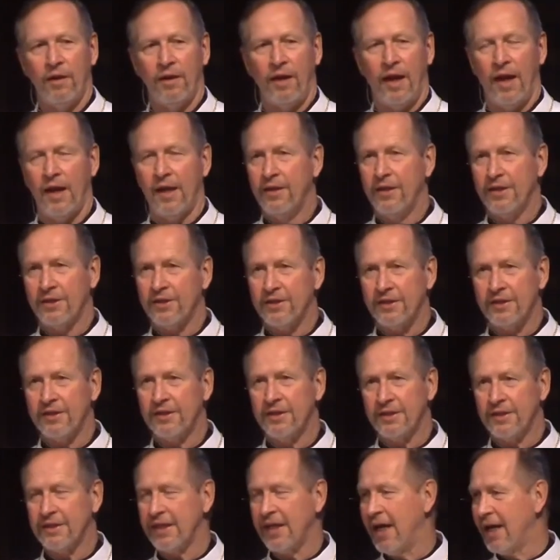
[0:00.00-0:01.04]
And this isn't
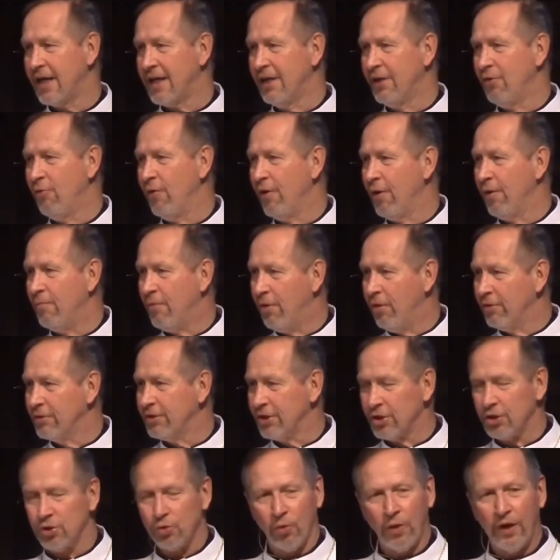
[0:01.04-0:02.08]
exactly where
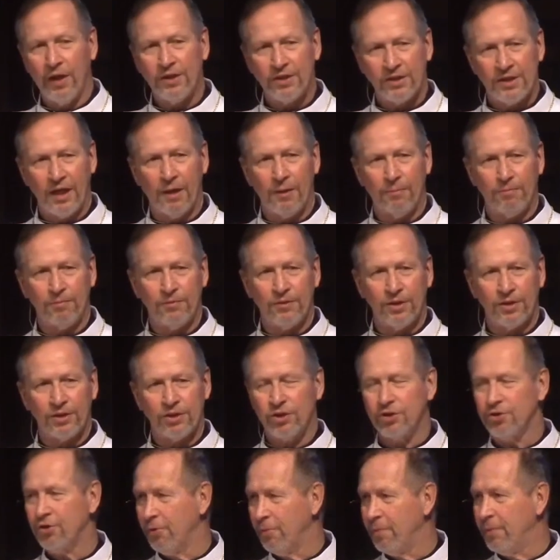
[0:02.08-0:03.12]
Moses raised up the
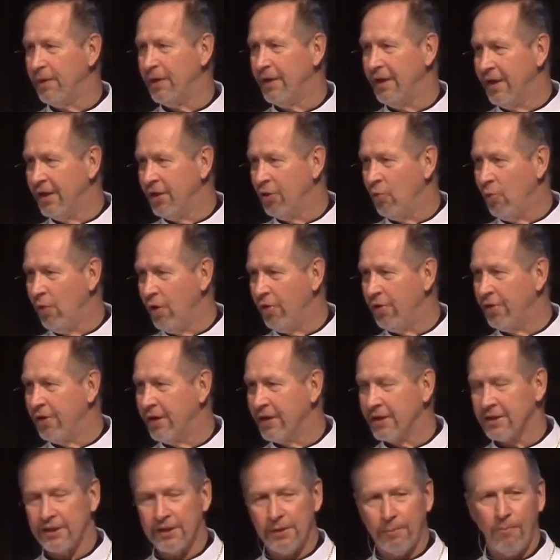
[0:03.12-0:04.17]
serpent in the
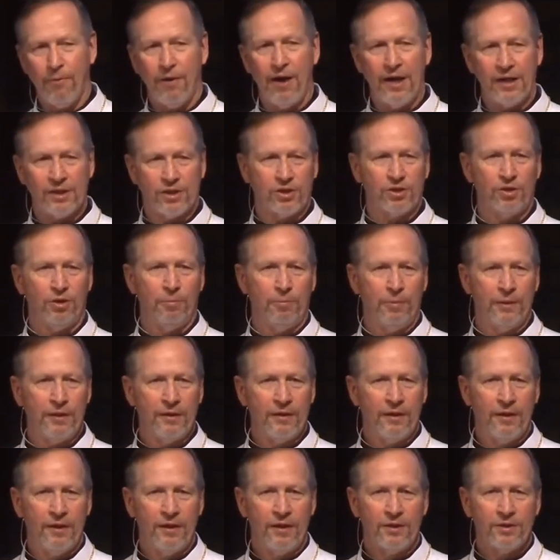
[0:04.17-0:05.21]
wilderness, the brass serpent,
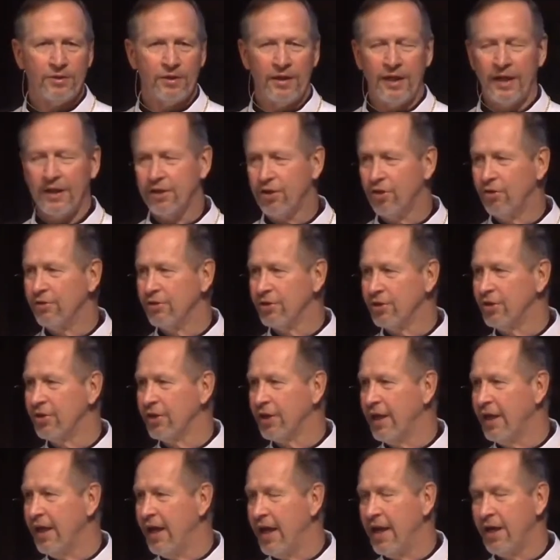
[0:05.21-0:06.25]
so that those
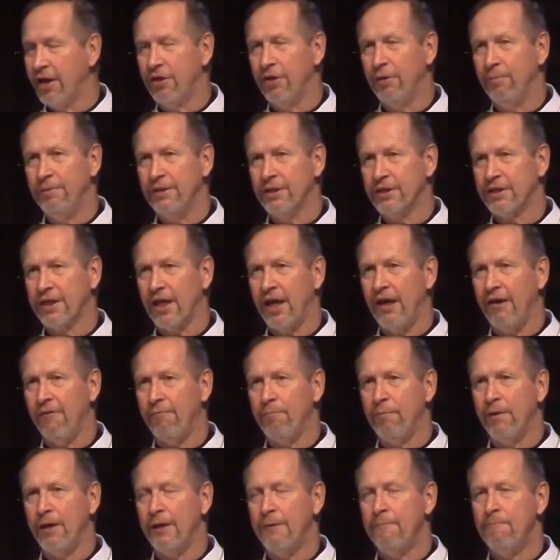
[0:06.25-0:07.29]
looking at it could be saved,
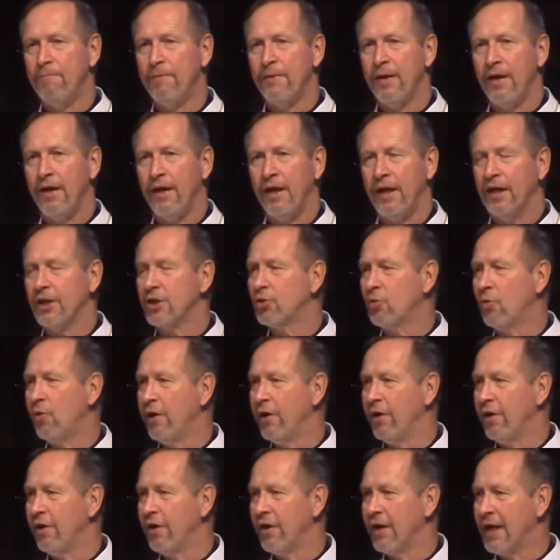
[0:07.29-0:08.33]
but it's
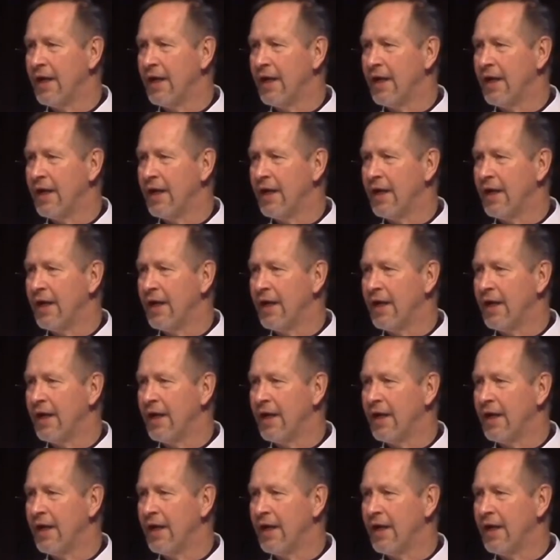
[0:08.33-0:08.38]
where